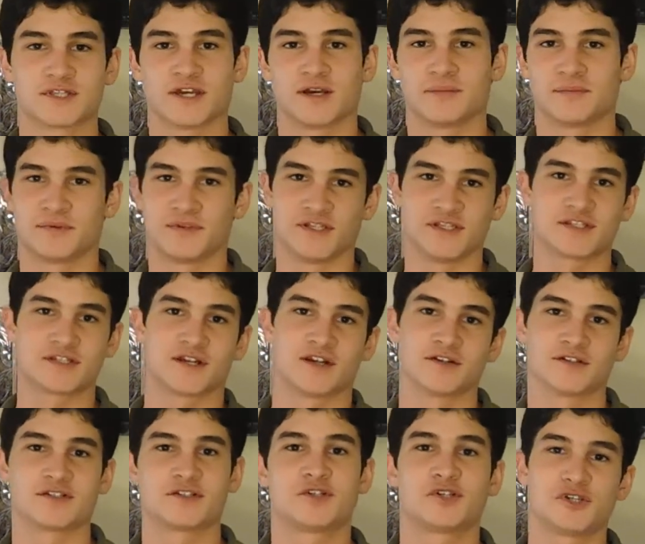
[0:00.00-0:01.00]
up, and he
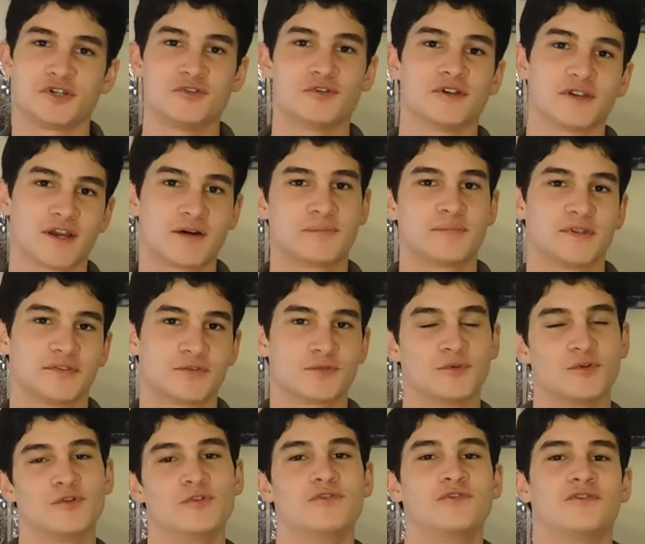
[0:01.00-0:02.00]
starts shooting up at the
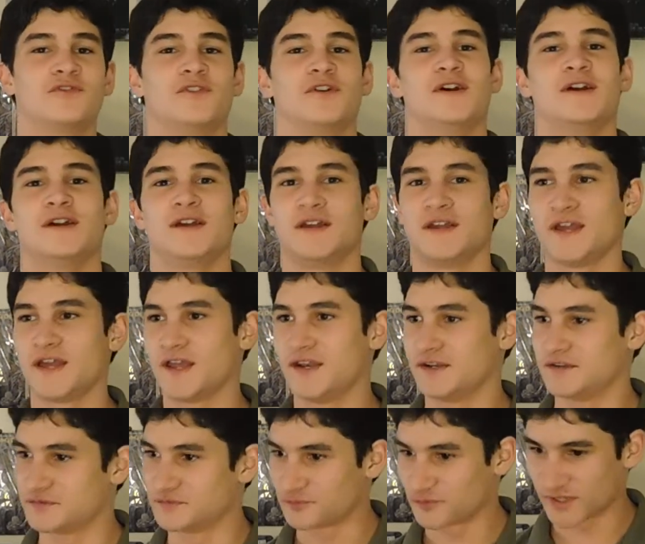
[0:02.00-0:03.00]
roof, and
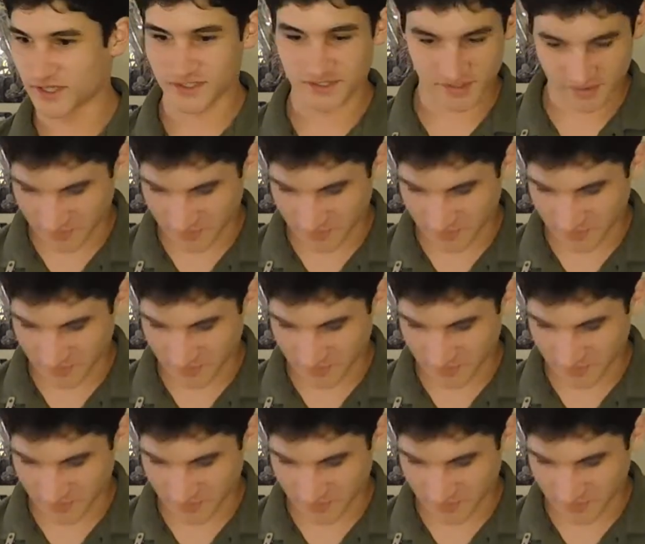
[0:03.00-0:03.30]
Rick